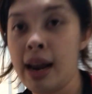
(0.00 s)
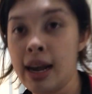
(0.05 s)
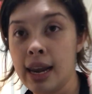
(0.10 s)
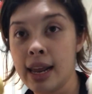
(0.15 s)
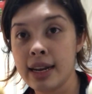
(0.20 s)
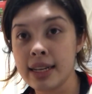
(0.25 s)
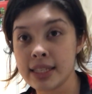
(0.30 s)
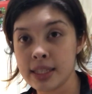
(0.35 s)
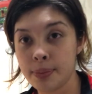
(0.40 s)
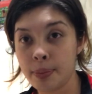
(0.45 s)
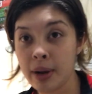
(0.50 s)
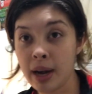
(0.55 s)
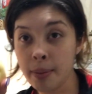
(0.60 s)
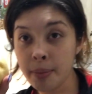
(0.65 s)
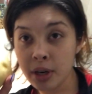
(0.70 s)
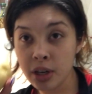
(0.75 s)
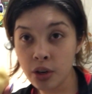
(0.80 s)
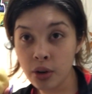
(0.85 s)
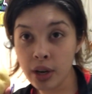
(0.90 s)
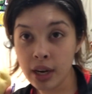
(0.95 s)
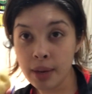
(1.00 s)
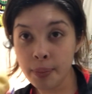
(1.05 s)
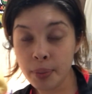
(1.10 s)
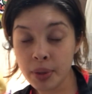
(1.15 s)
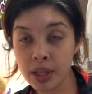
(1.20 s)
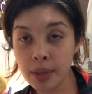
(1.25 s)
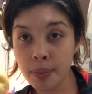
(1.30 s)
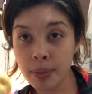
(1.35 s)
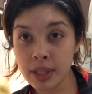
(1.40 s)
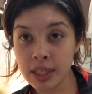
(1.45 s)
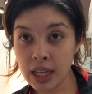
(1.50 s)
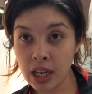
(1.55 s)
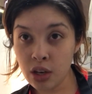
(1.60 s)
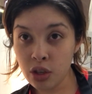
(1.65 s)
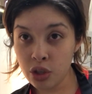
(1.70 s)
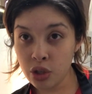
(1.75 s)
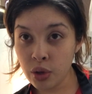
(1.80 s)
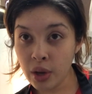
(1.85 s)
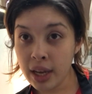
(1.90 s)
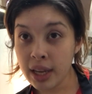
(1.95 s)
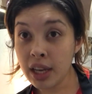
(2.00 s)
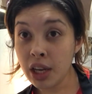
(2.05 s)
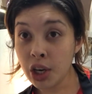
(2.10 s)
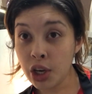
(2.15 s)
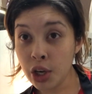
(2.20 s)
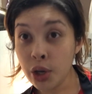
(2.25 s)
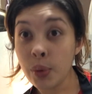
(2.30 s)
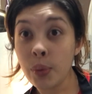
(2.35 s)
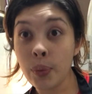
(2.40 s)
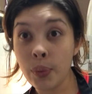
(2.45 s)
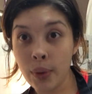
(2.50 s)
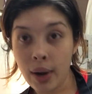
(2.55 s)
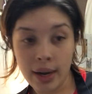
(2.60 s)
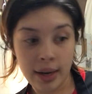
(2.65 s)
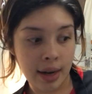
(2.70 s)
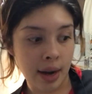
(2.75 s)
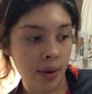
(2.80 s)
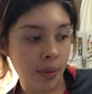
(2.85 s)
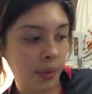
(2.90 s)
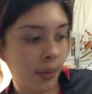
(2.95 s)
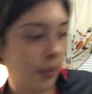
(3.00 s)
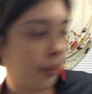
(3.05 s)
lettuce, but I'm gonna go ahead and put the potato so it can cook right now.